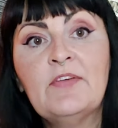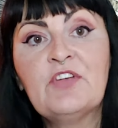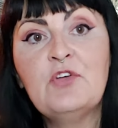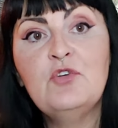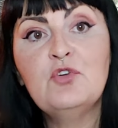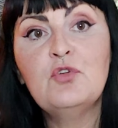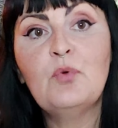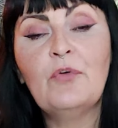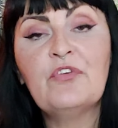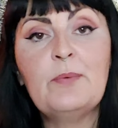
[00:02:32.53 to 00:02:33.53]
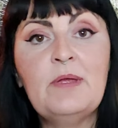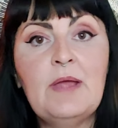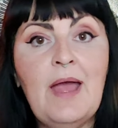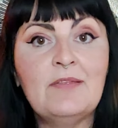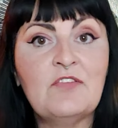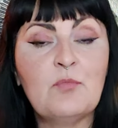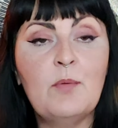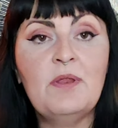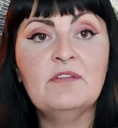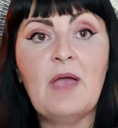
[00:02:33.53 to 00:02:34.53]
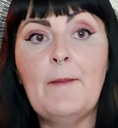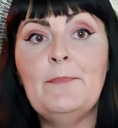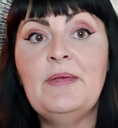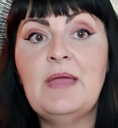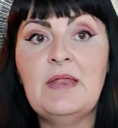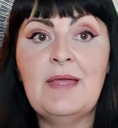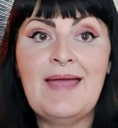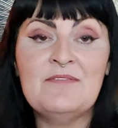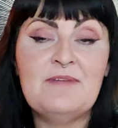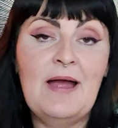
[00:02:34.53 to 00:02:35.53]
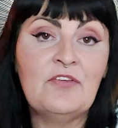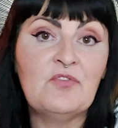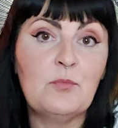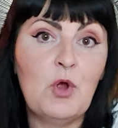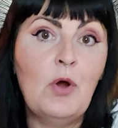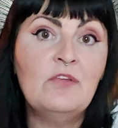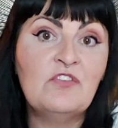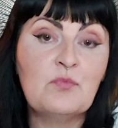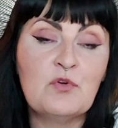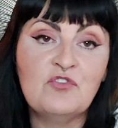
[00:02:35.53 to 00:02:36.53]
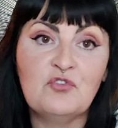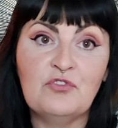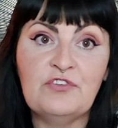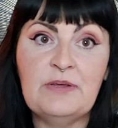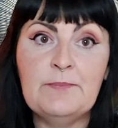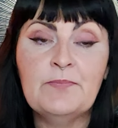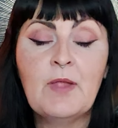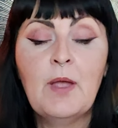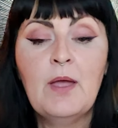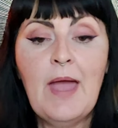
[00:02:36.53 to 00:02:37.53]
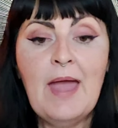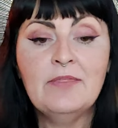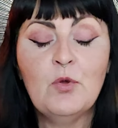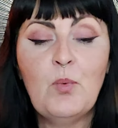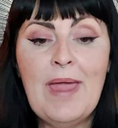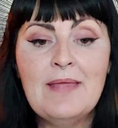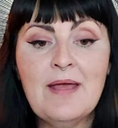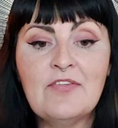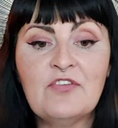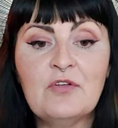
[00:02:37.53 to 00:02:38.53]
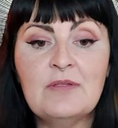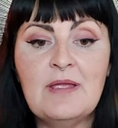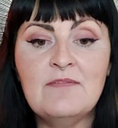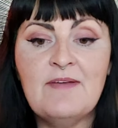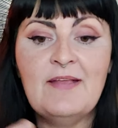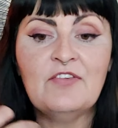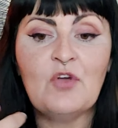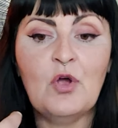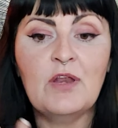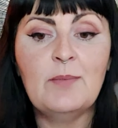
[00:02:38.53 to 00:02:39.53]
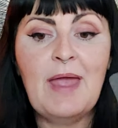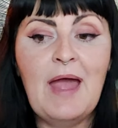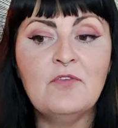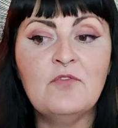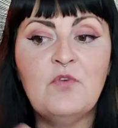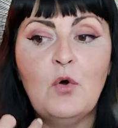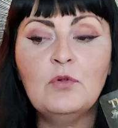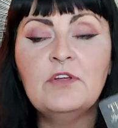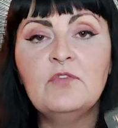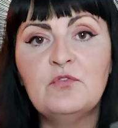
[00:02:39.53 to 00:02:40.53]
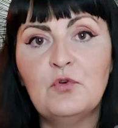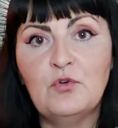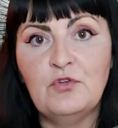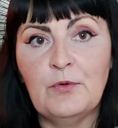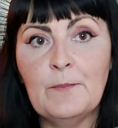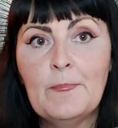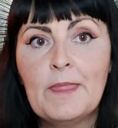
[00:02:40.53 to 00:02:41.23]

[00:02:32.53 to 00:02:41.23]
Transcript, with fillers: So you could also be, at this moment in time, be getting advice from your own spiritual team and the way that certain events are going to be unfolding for you.